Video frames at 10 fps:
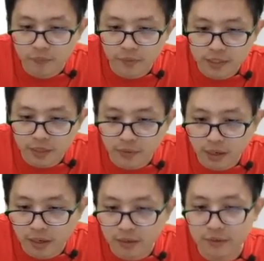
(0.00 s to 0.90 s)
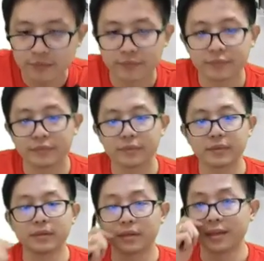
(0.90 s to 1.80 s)
that's our r
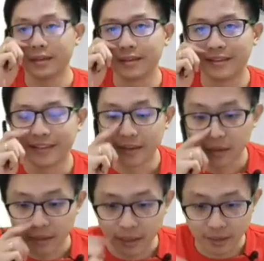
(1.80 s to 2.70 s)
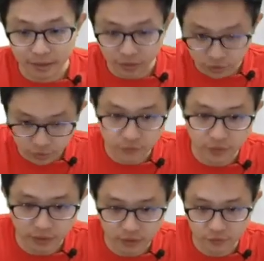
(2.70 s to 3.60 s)
okay uh, in unit
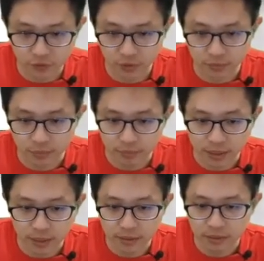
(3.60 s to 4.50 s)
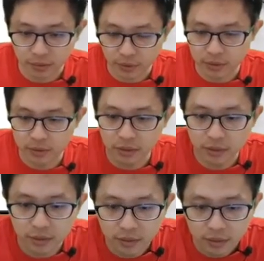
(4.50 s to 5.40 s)
vector form but the
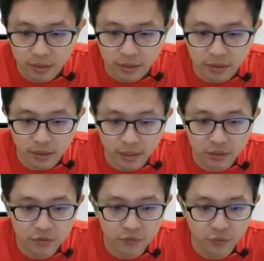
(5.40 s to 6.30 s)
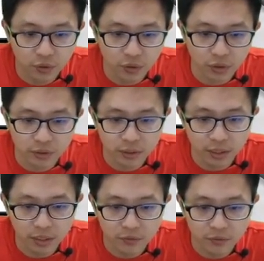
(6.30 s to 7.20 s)
question he asked for did he
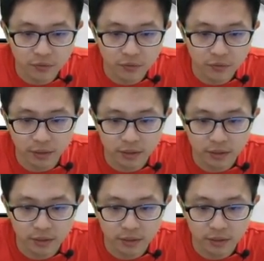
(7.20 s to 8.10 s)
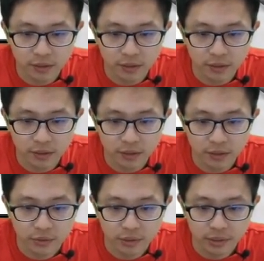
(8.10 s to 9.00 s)
ask for unit vectors
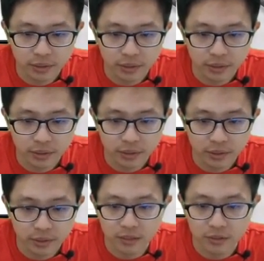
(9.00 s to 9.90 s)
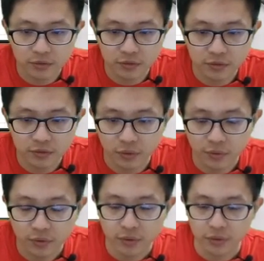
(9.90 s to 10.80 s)
no he just asked for
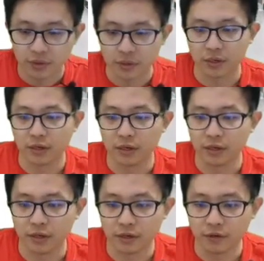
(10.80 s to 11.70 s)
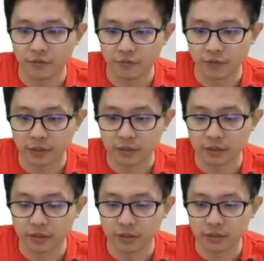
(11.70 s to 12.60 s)
uh,
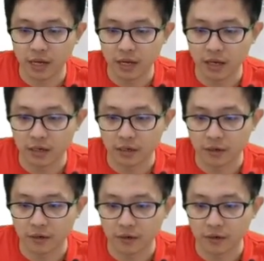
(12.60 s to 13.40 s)
vector r